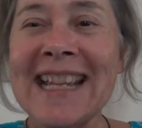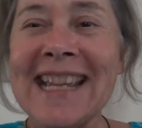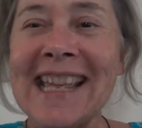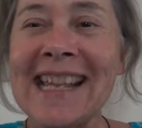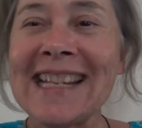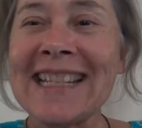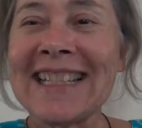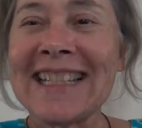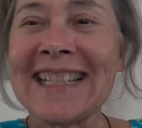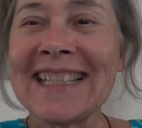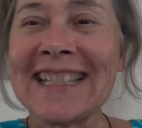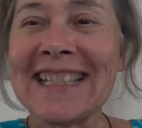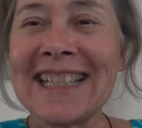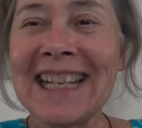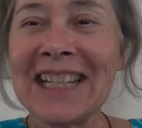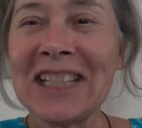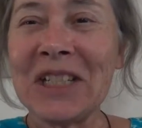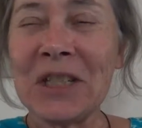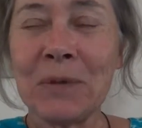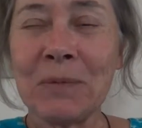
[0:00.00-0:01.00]
and its
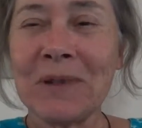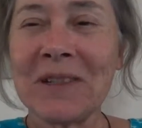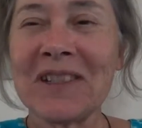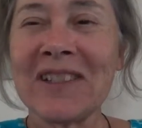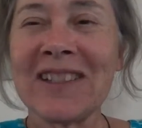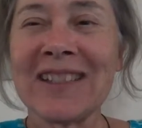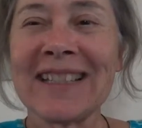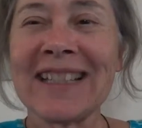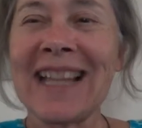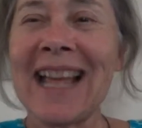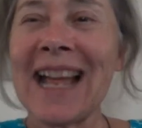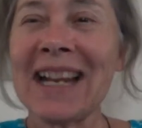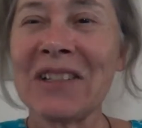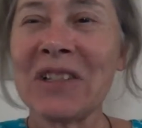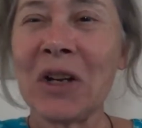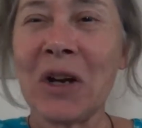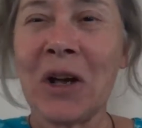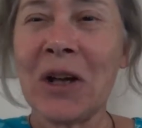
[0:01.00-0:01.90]
intention was to latch